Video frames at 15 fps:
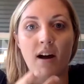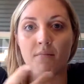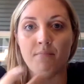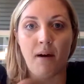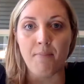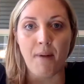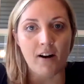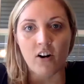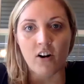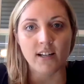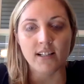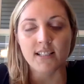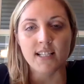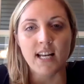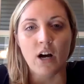My
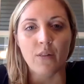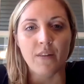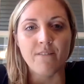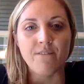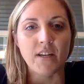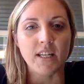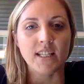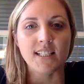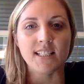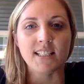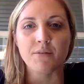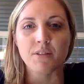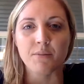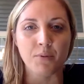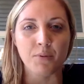background is in health and fitness.
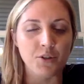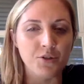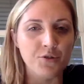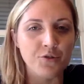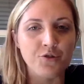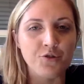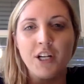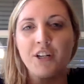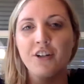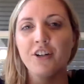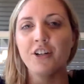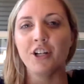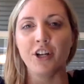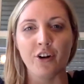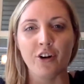I was a personal
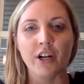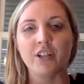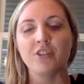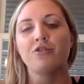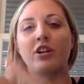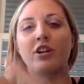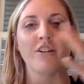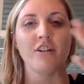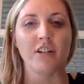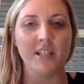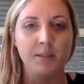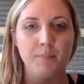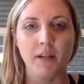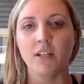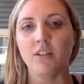trainer and a yoga instructor and a
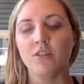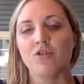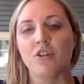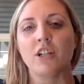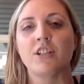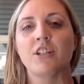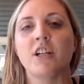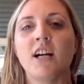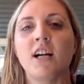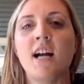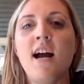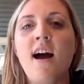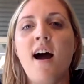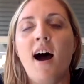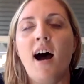spin instructor.
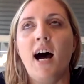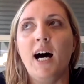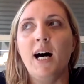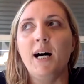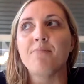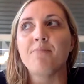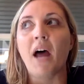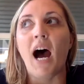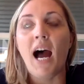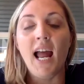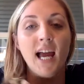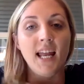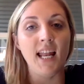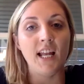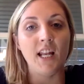I
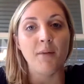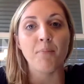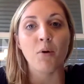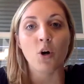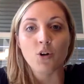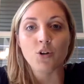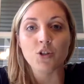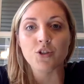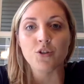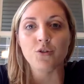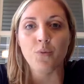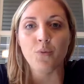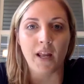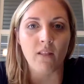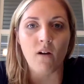had a
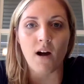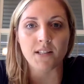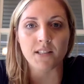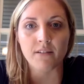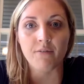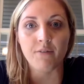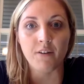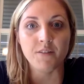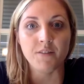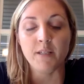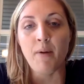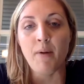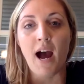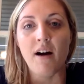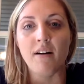personal weight loss of
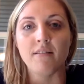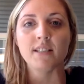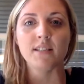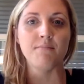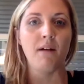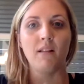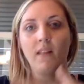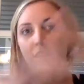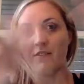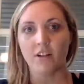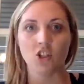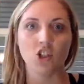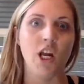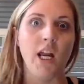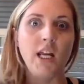50 pounds, and my life
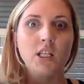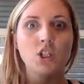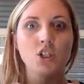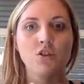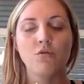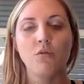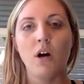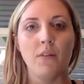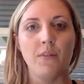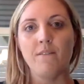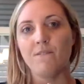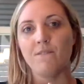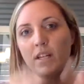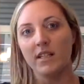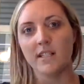had changed through health
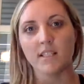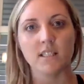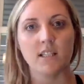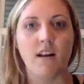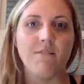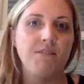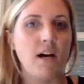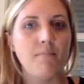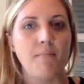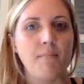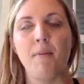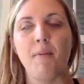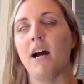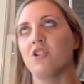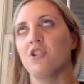and fitness, and I found my
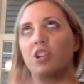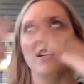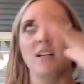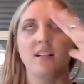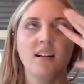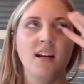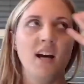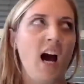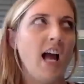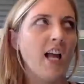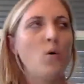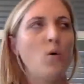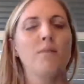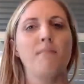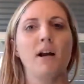passion, and I
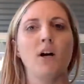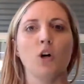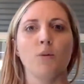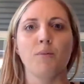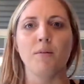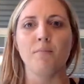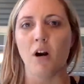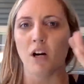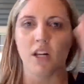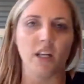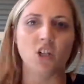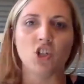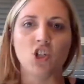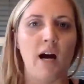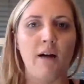quit my corporate
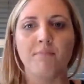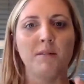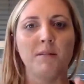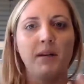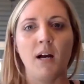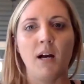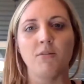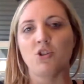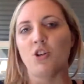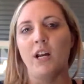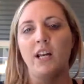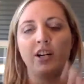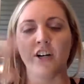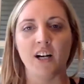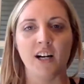marketing job to become a
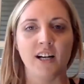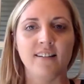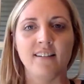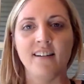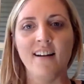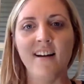trainer, and